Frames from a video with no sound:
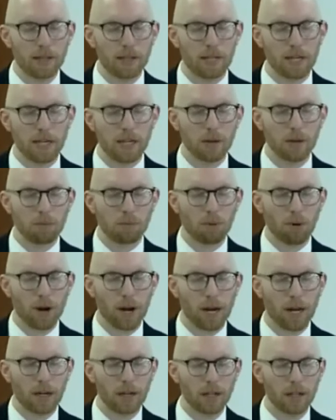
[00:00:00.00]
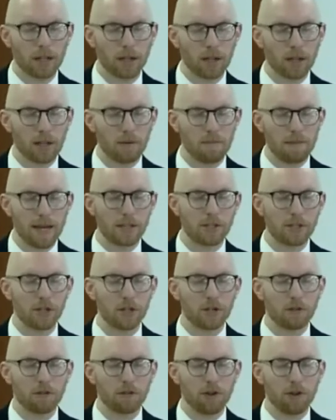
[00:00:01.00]
seek to bring the, the
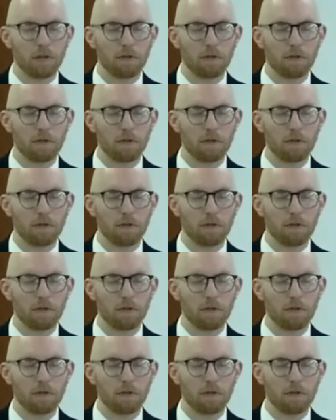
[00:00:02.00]
message of,